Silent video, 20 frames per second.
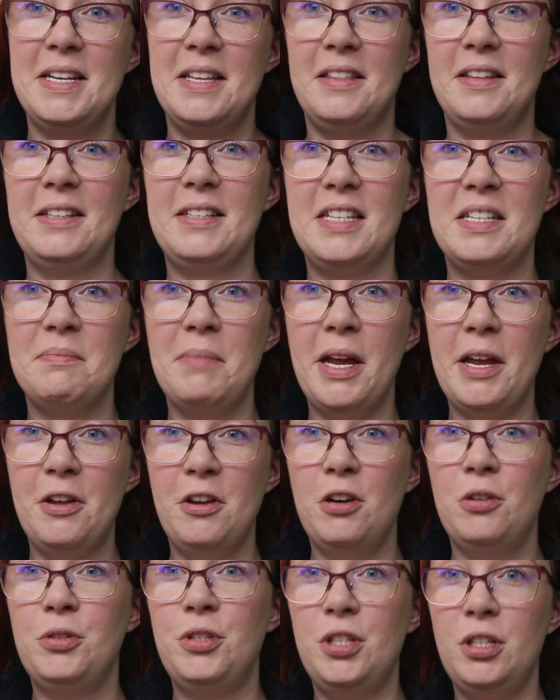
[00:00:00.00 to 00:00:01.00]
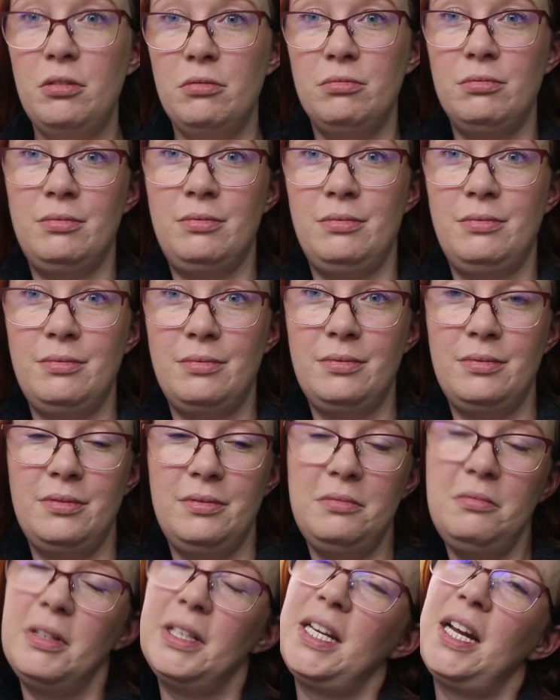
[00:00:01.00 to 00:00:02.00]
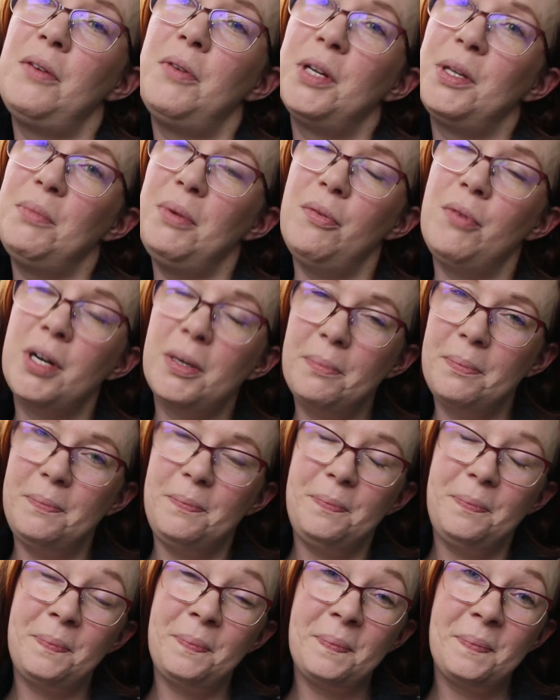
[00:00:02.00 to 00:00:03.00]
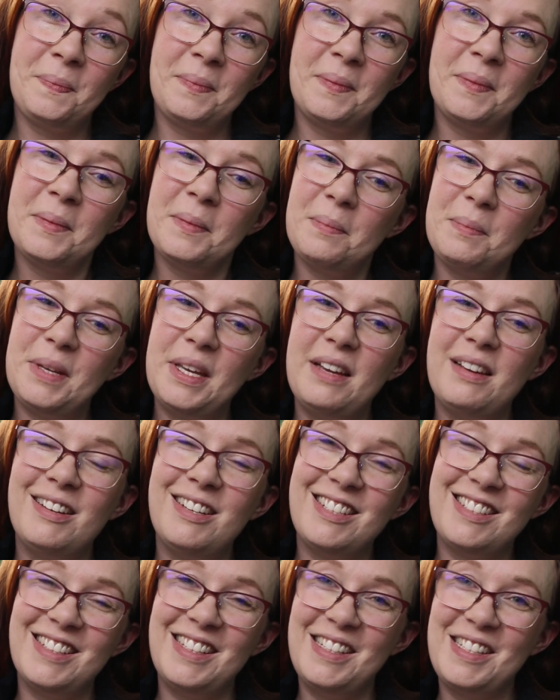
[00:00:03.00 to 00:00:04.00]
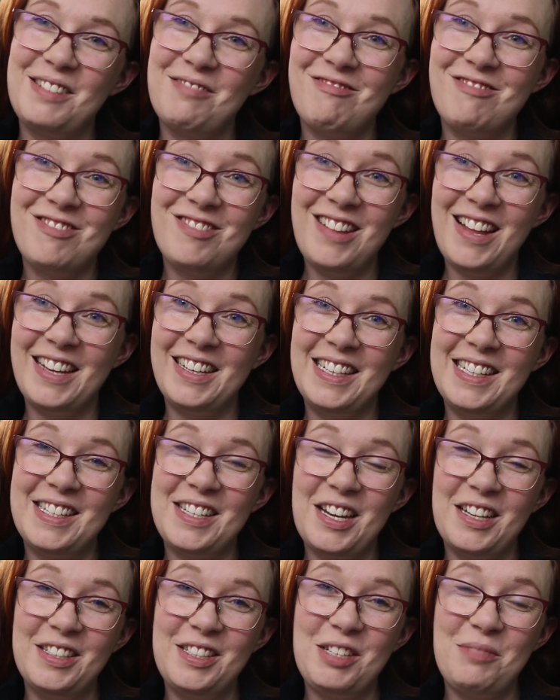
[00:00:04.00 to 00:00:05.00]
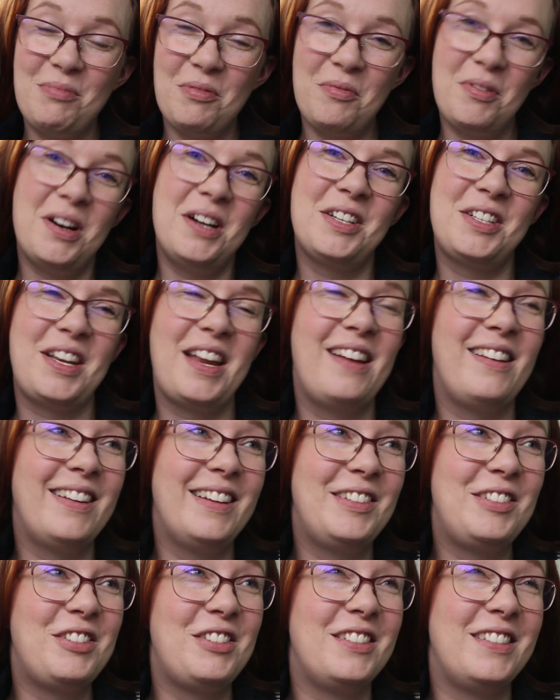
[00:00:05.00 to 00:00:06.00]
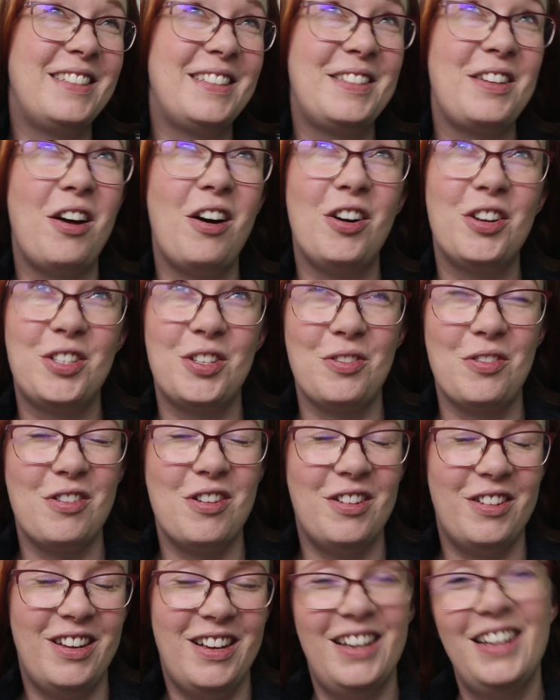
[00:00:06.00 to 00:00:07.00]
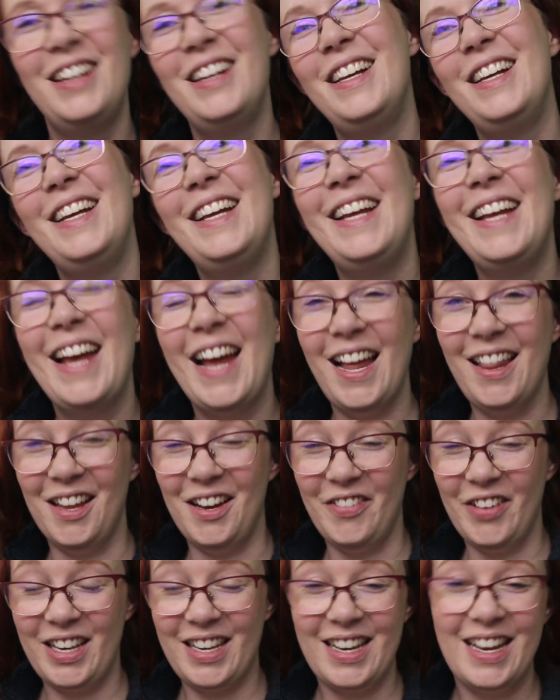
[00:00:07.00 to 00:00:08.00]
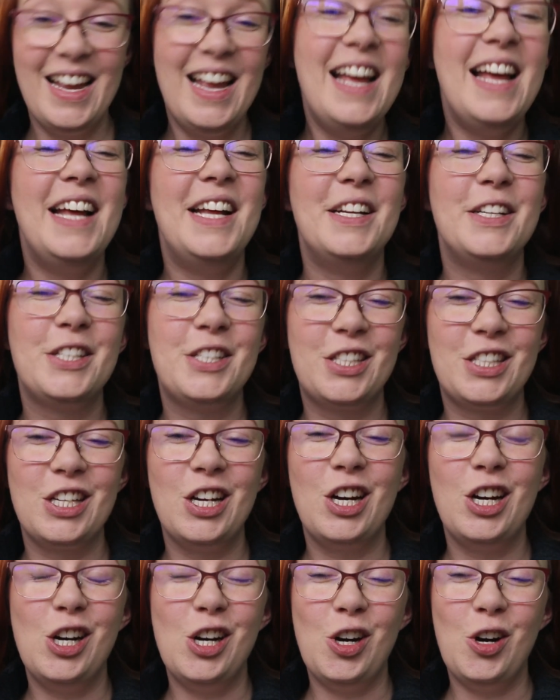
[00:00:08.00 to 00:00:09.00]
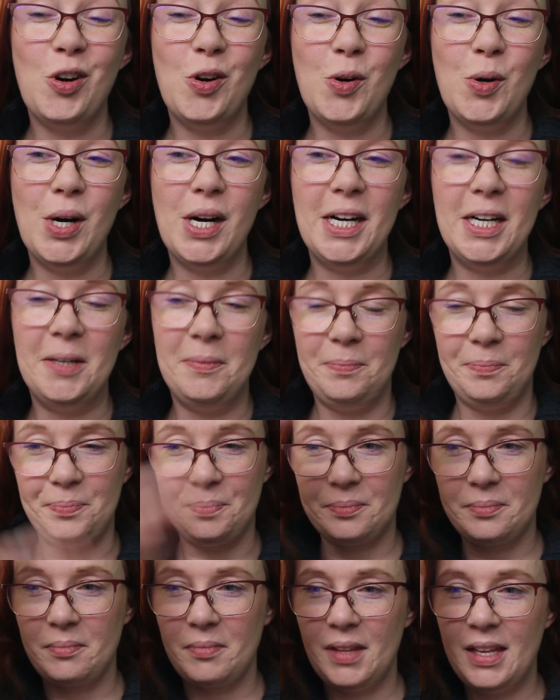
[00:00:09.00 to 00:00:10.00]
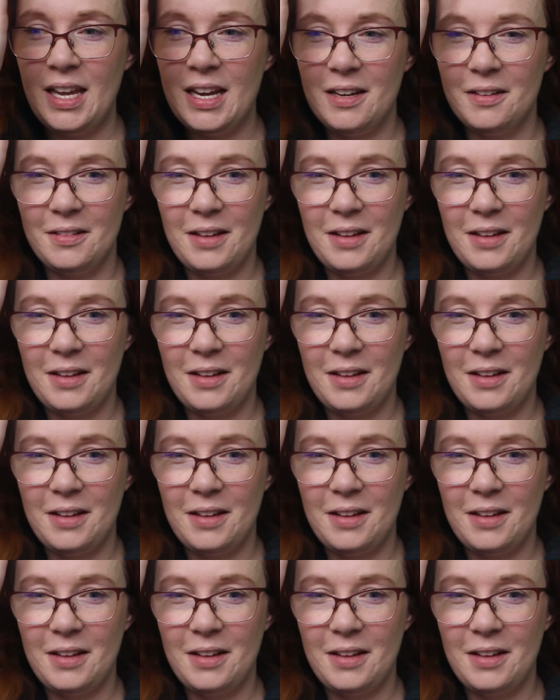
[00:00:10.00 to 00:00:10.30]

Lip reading: this is my go-to when I want to be warm, because it's wool and it's not superwash, and it's just, oh, so good. I love it. So yeah,